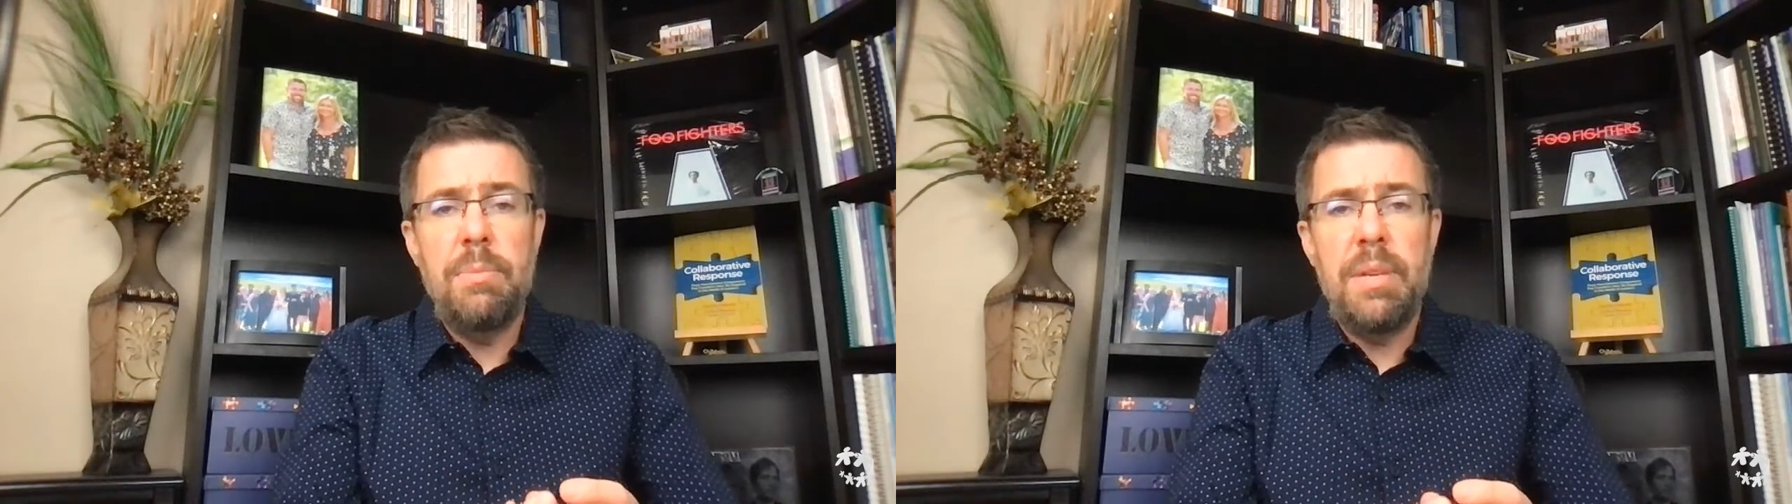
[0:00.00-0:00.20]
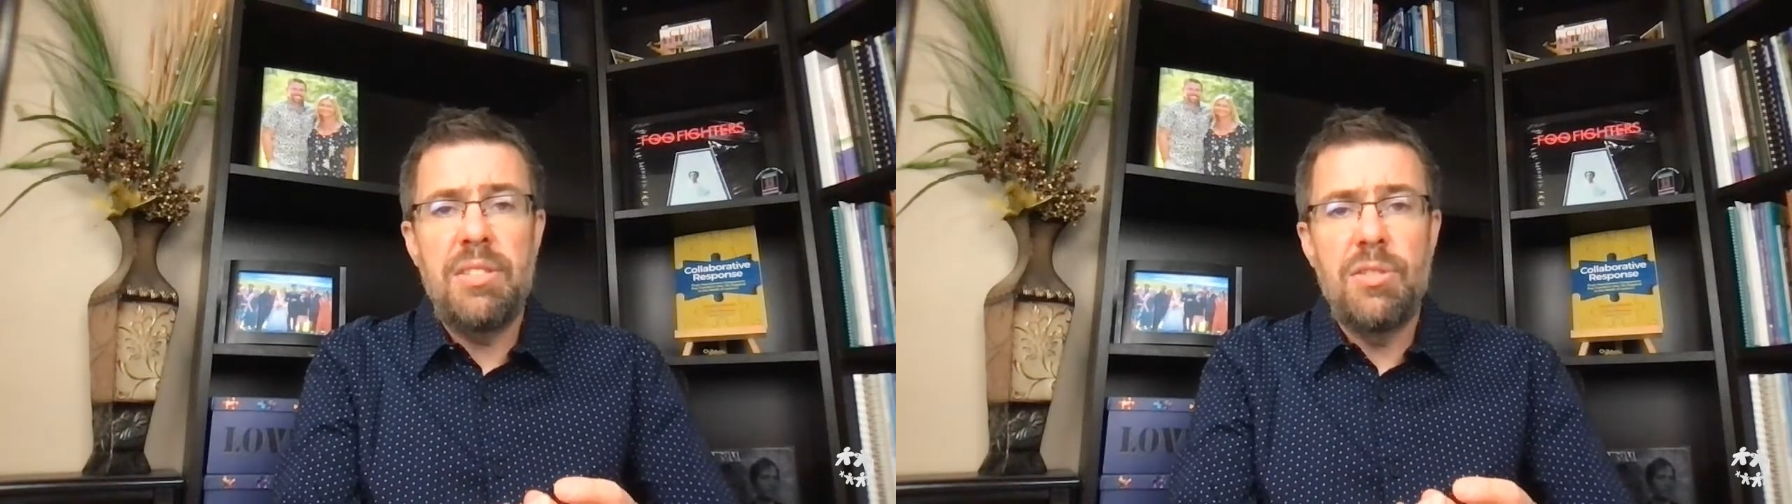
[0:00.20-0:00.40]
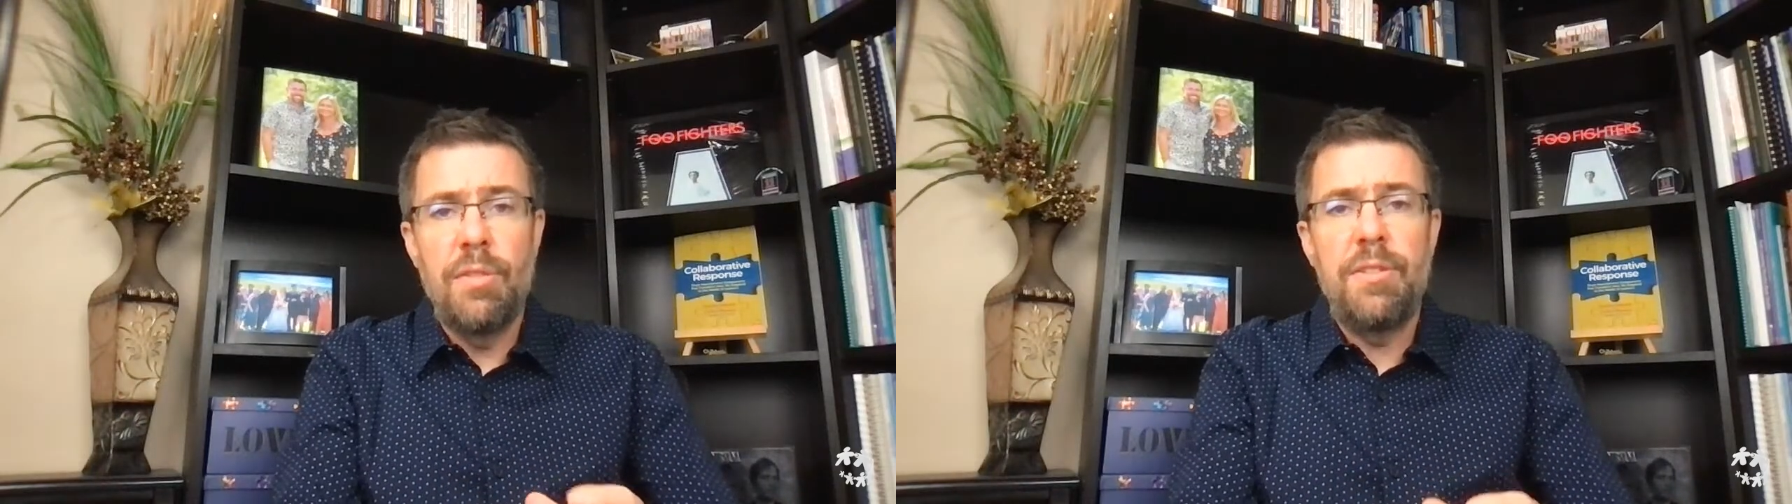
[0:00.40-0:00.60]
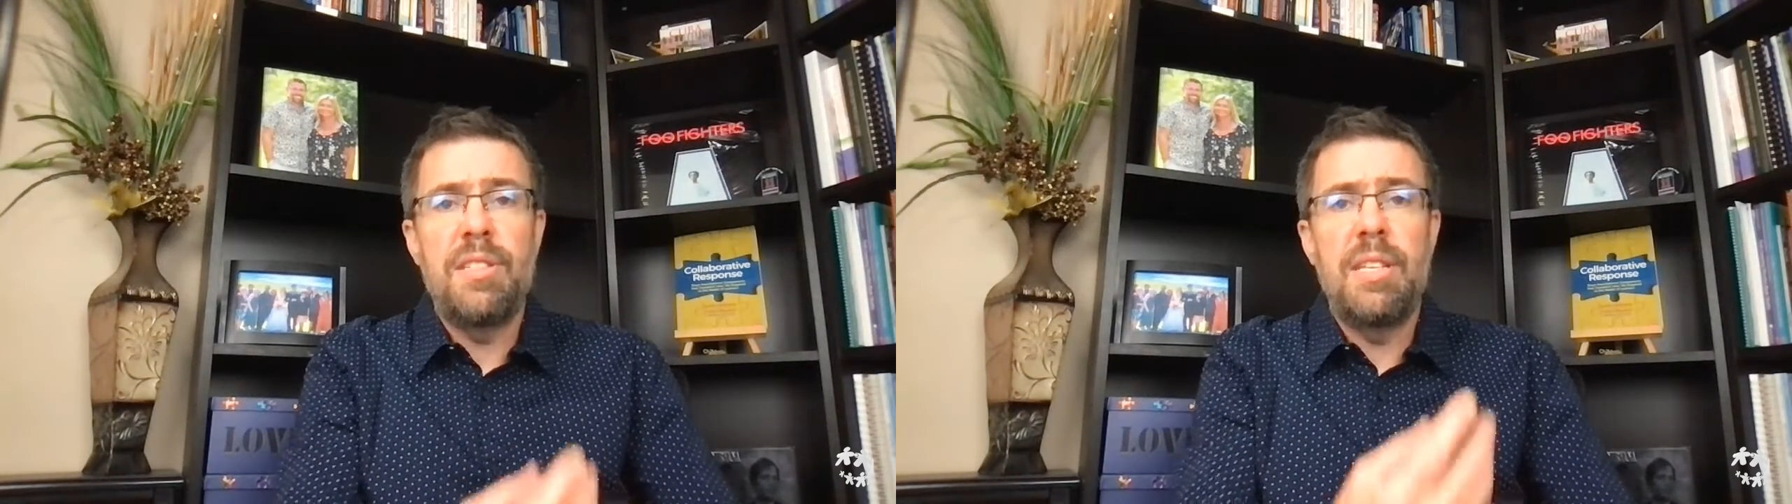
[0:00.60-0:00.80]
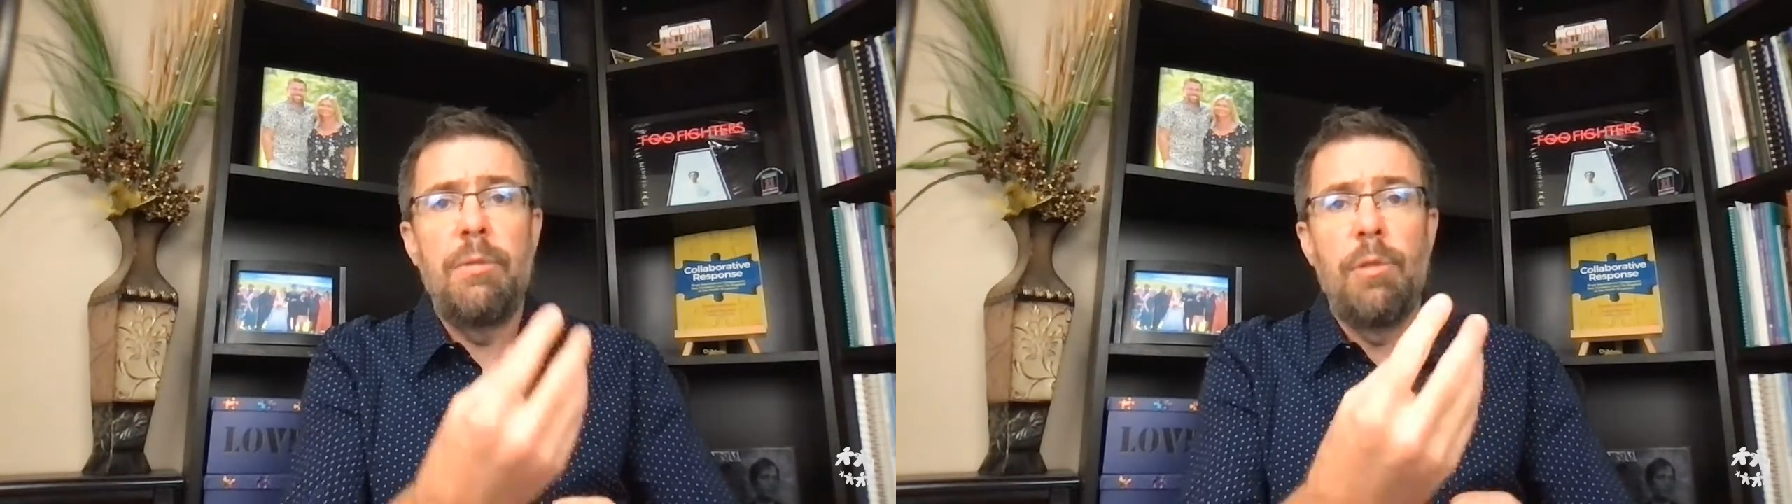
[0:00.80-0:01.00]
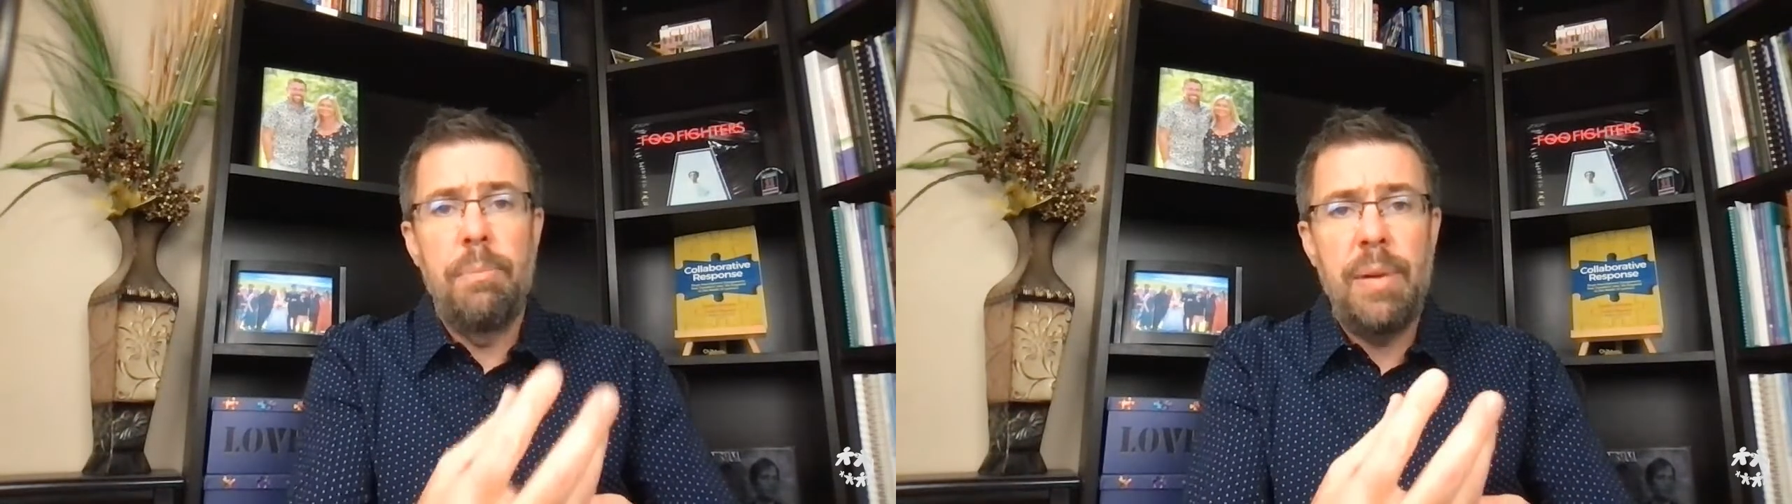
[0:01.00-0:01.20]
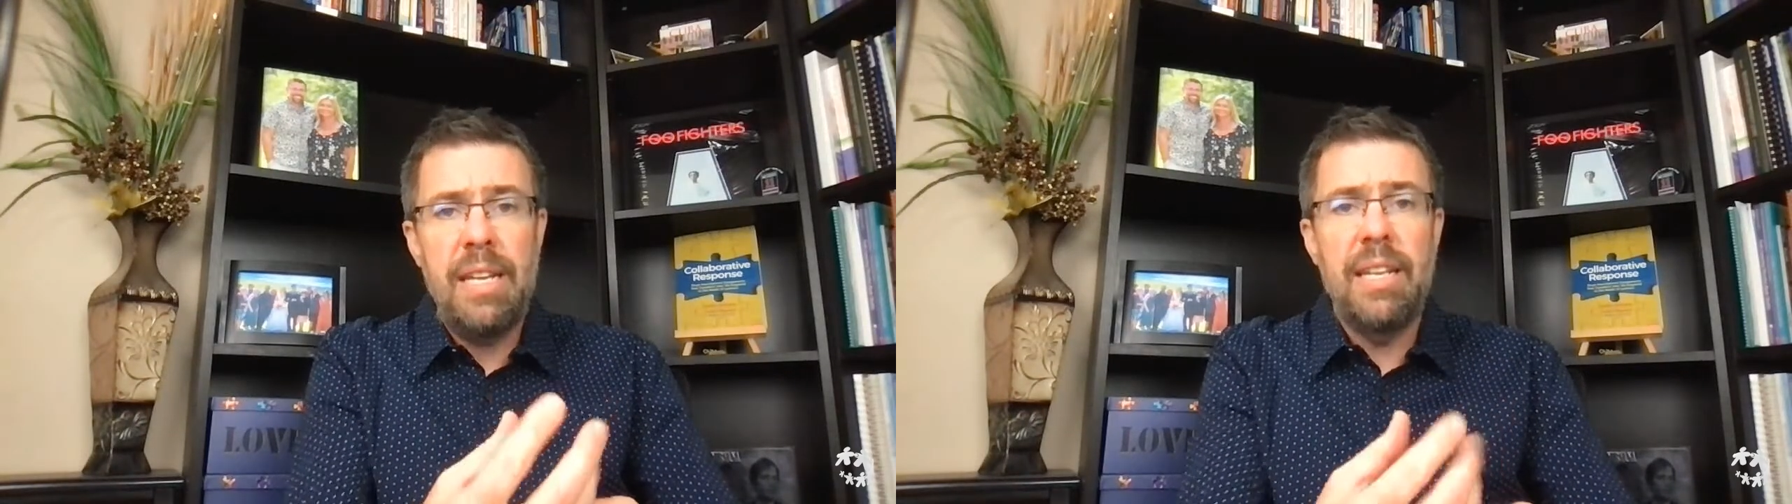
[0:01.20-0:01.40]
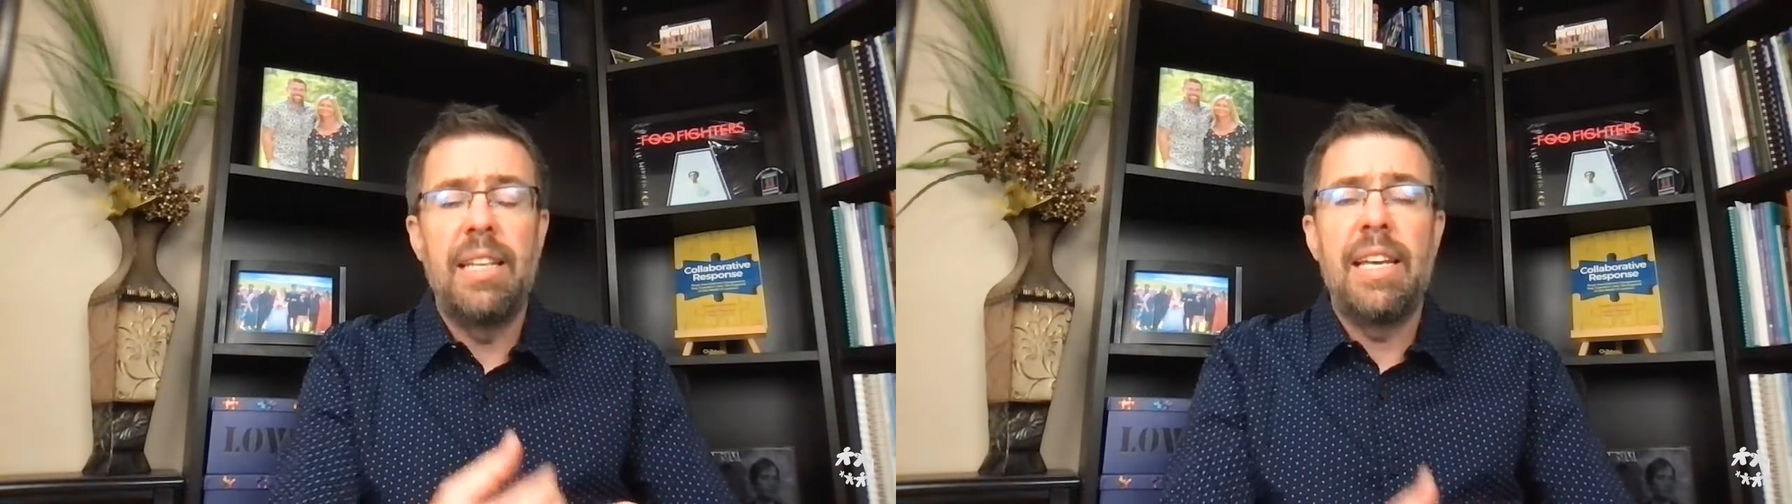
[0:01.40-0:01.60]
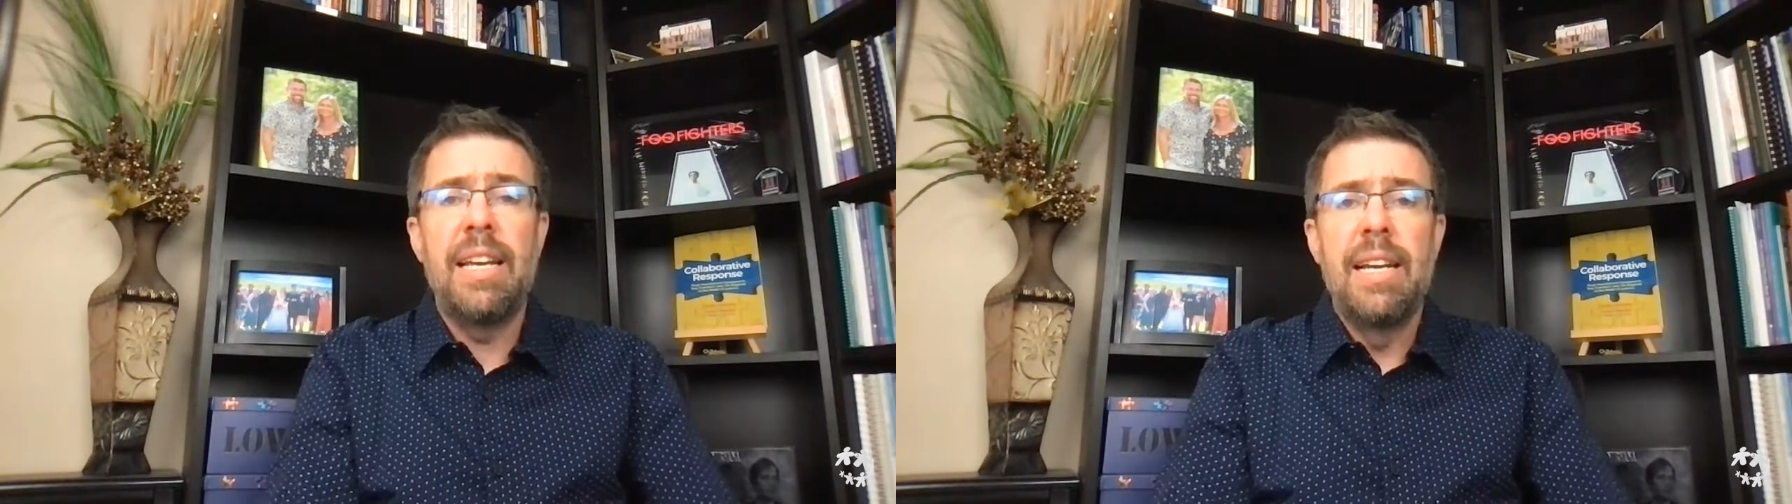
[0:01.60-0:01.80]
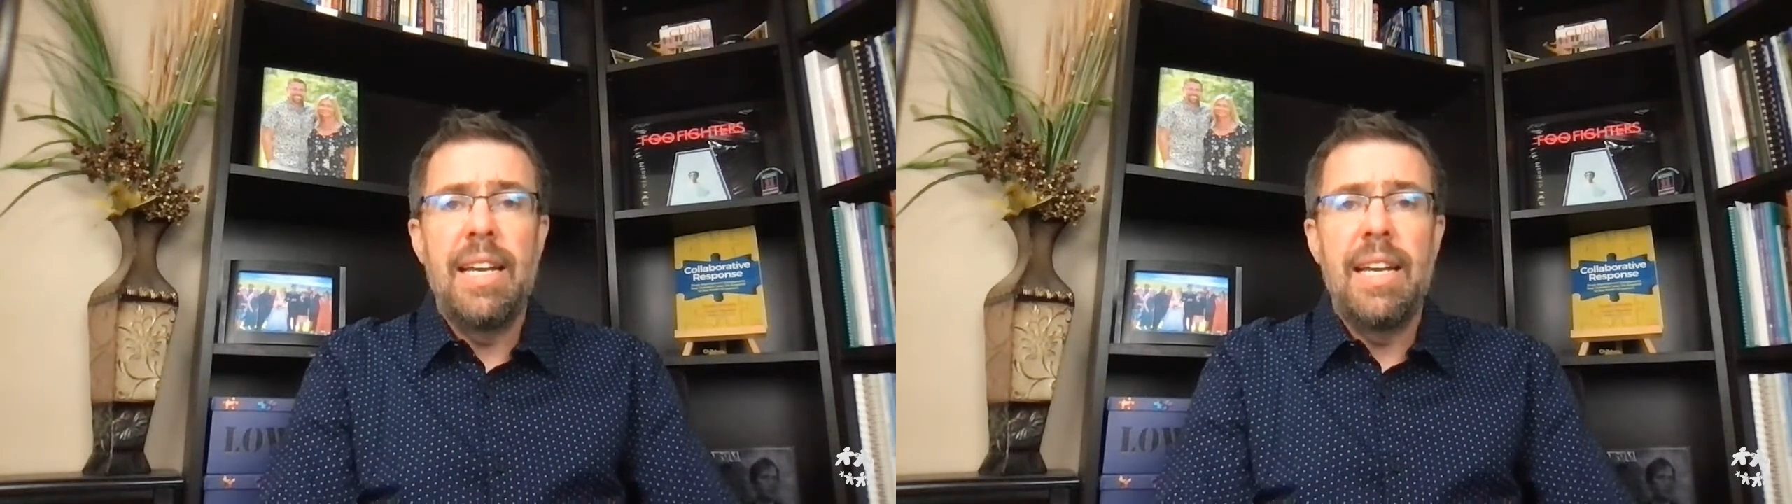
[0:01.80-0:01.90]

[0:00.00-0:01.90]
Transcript: to be surfacing repeatedly